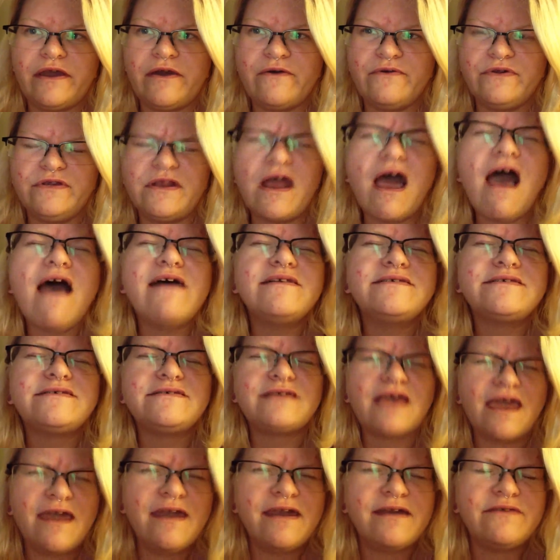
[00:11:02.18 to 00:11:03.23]
Not
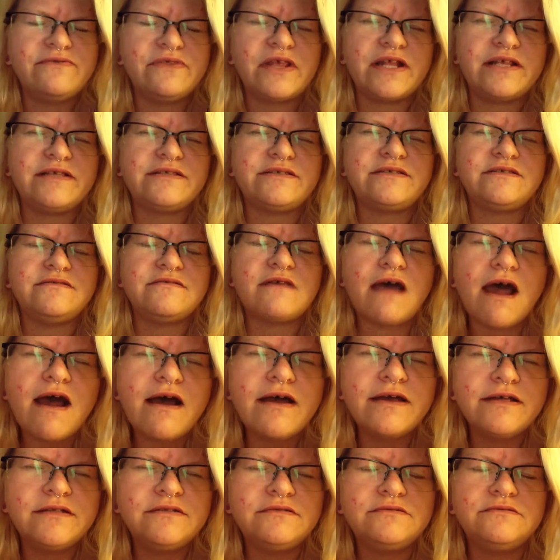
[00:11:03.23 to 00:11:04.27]
saying that it's not